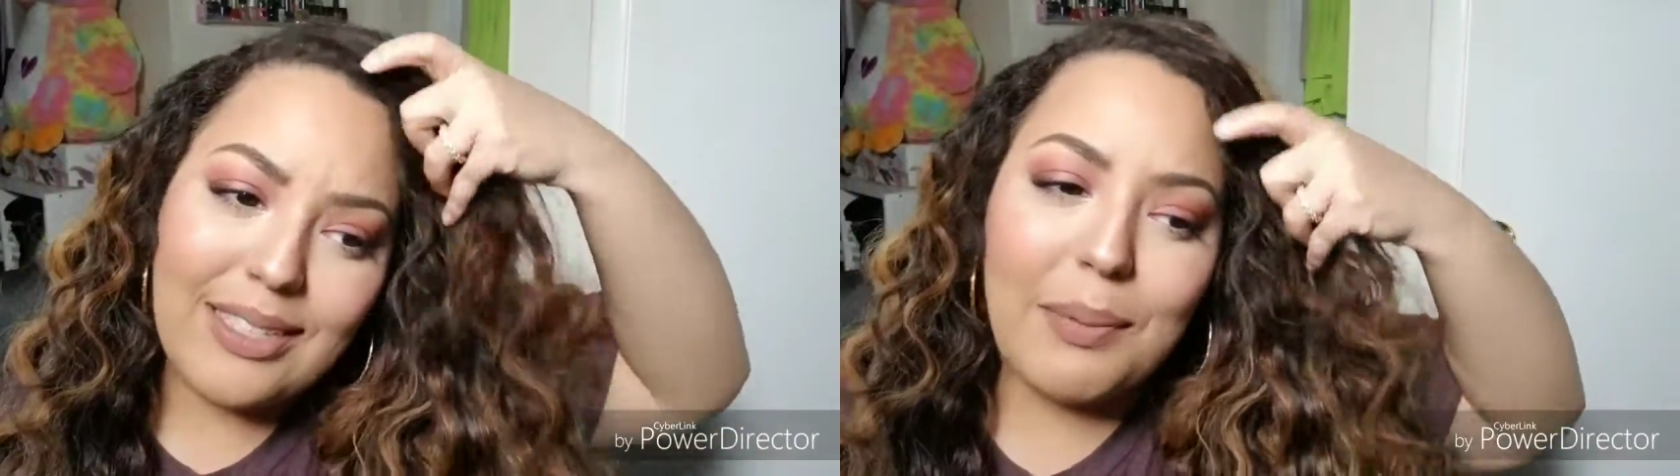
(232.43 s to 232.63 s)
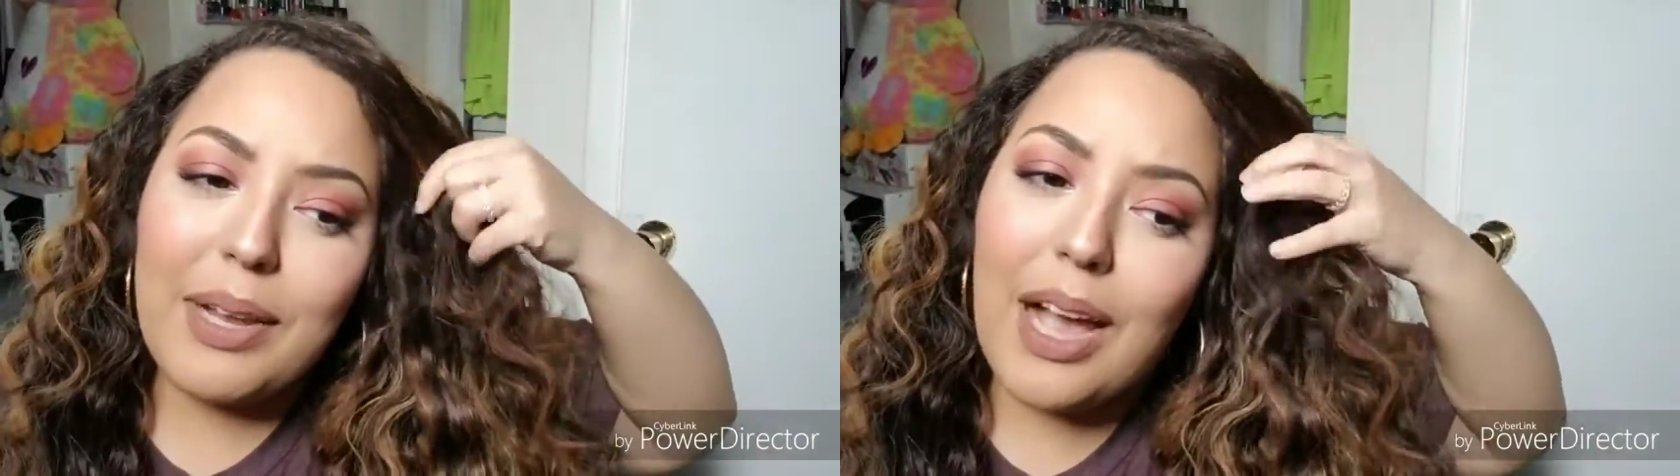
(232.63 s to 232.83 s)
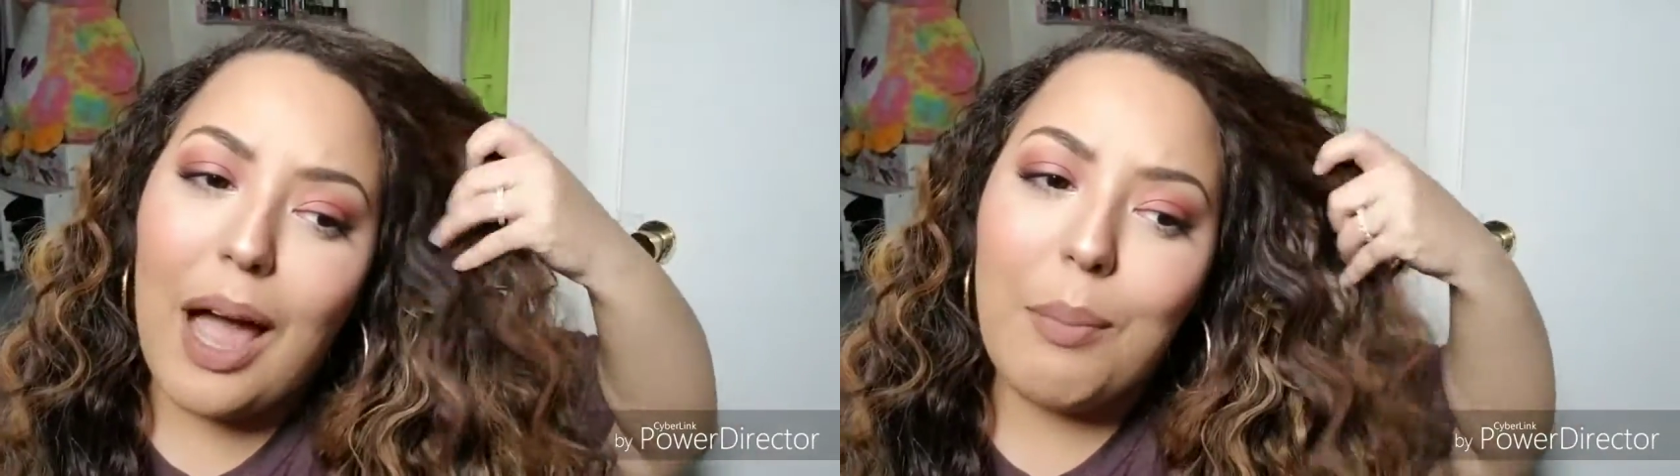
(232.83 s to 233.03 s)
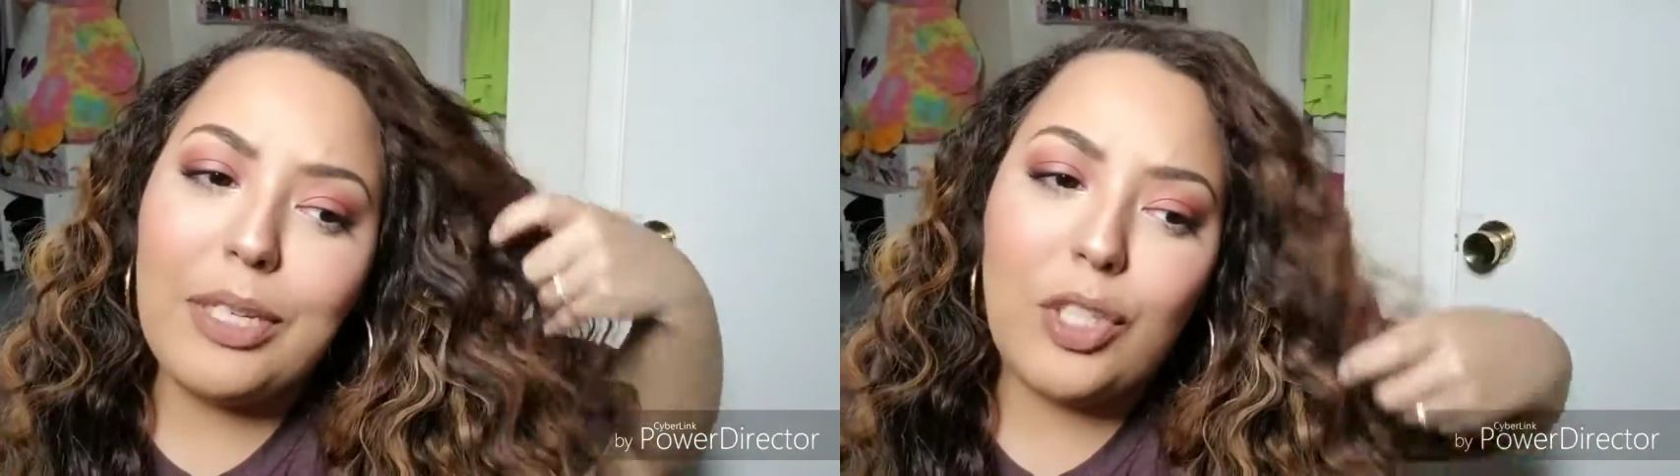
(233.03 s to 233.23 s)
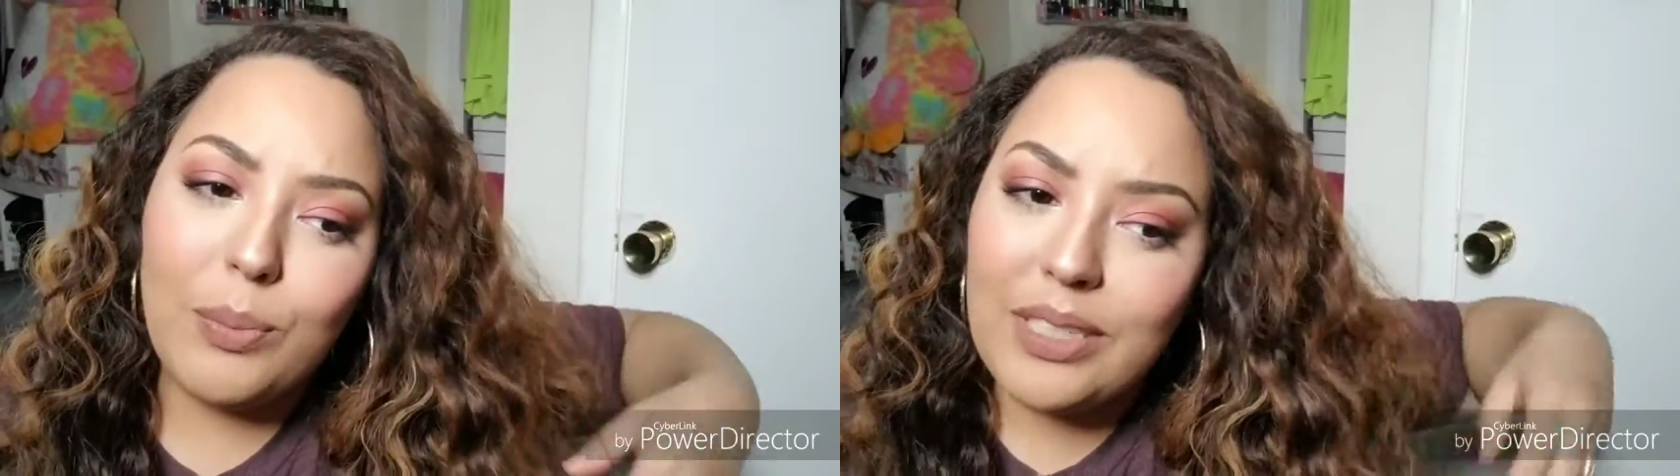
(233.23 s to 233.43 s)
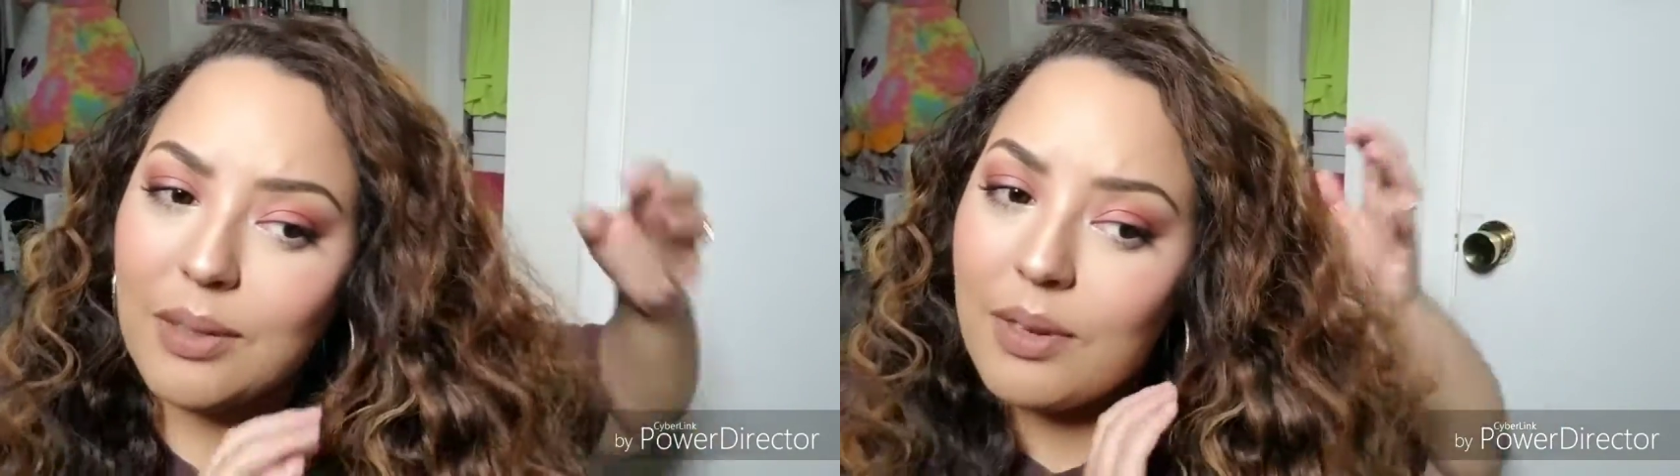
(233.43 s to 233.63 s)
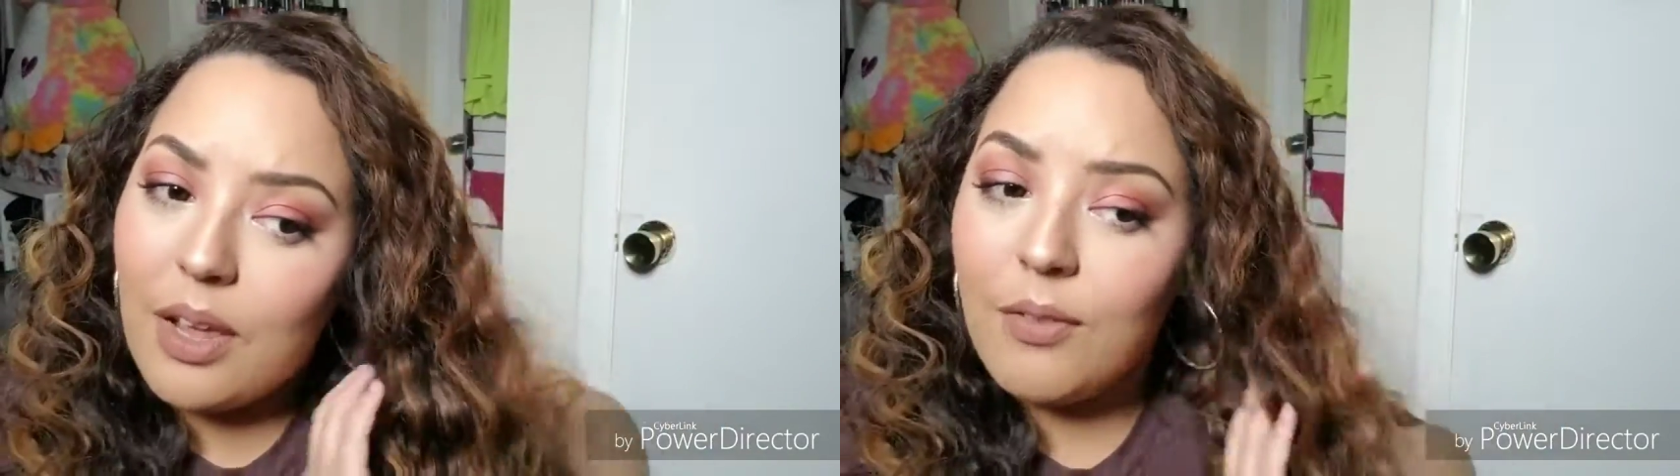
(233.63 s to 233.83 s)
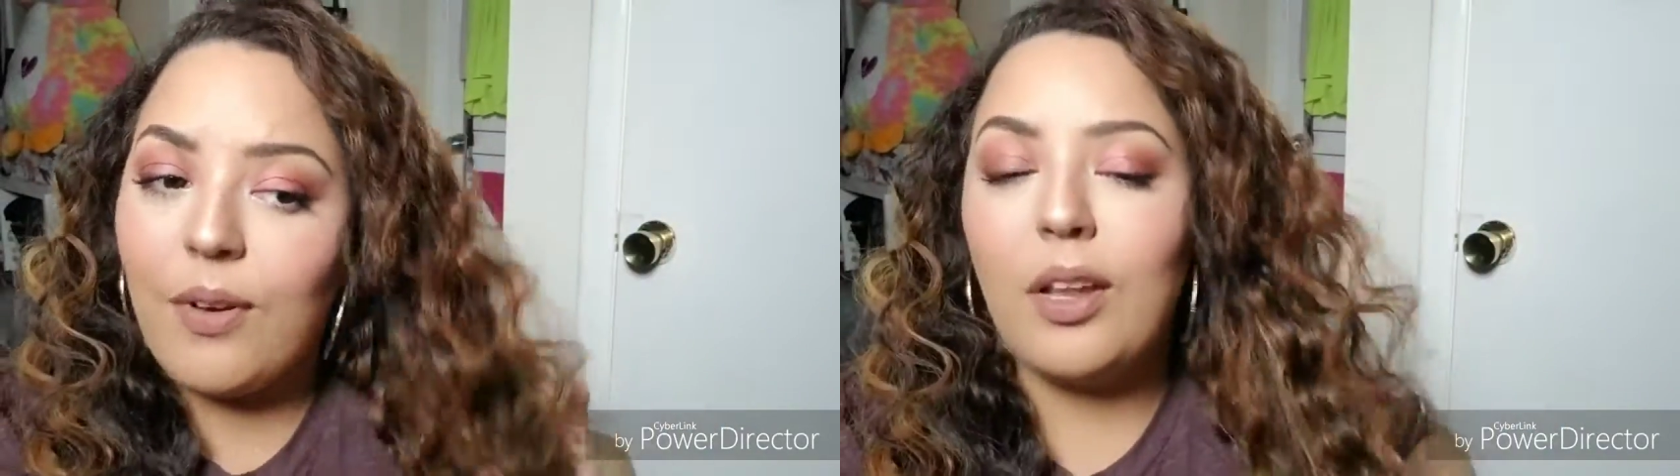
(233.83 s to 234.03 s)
Send me a comment, show me some love.